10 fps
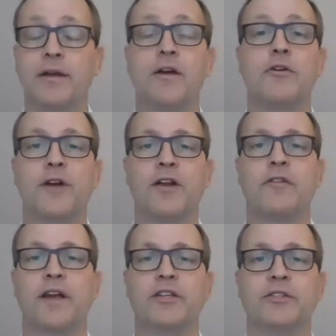
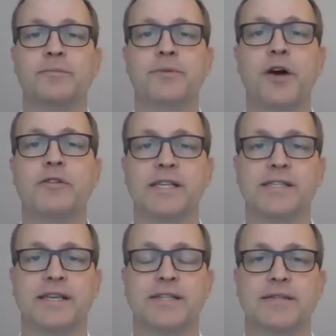renovation
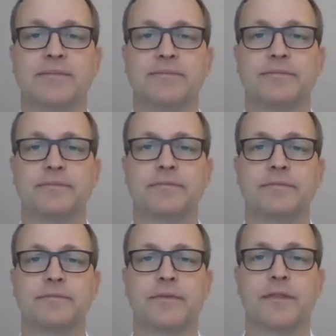processes.
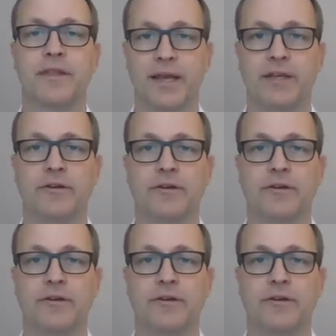Thank you.